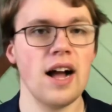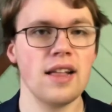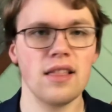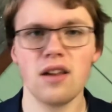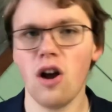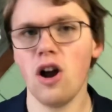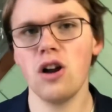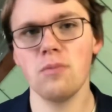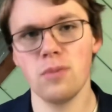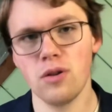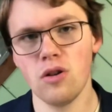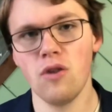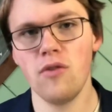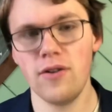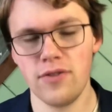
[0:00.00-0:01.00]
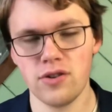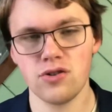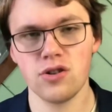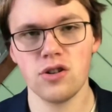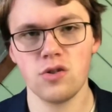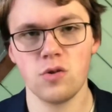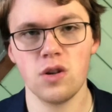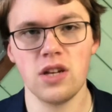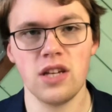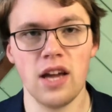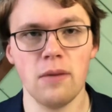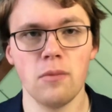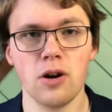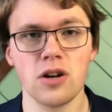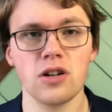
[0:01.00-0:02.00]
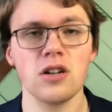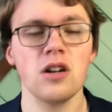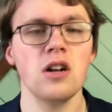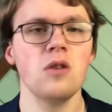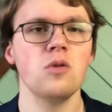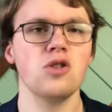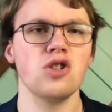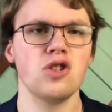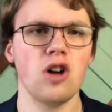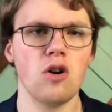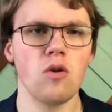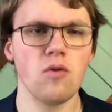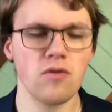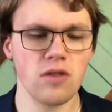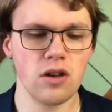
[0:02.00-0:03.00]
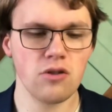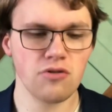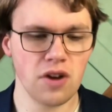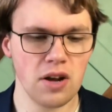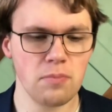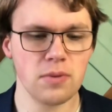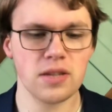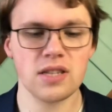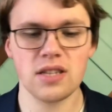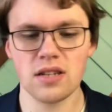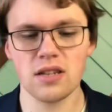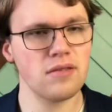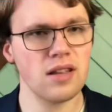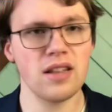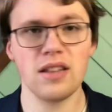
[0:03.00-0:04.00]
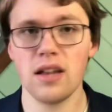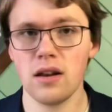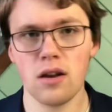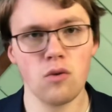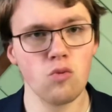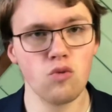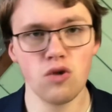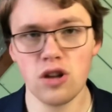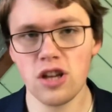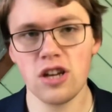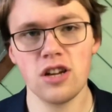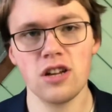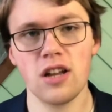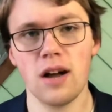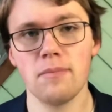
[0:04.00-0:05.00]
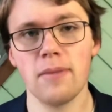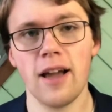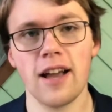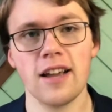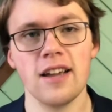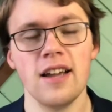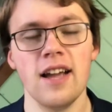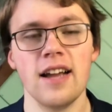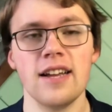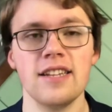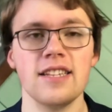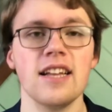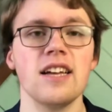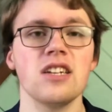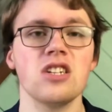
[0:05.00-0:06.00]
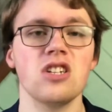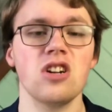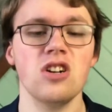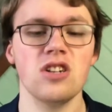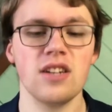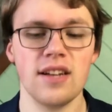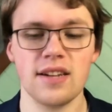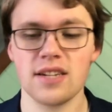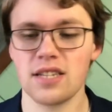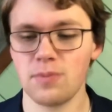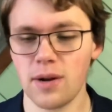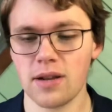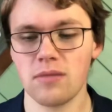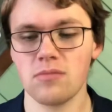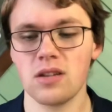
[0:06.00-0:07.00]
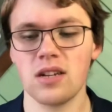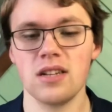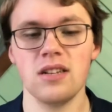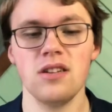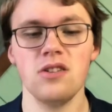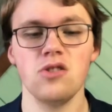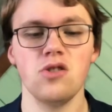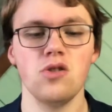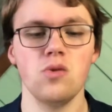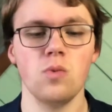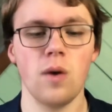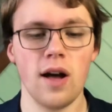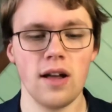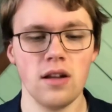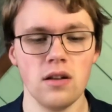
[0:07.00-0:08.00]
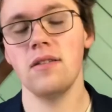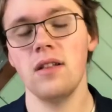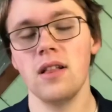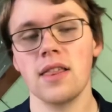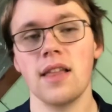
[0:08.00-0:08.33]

They are below 500 at the 20-game mark, which is not overly great, but still, they did a really good comeback against the Dallas Stars. I expect them to continue to do well.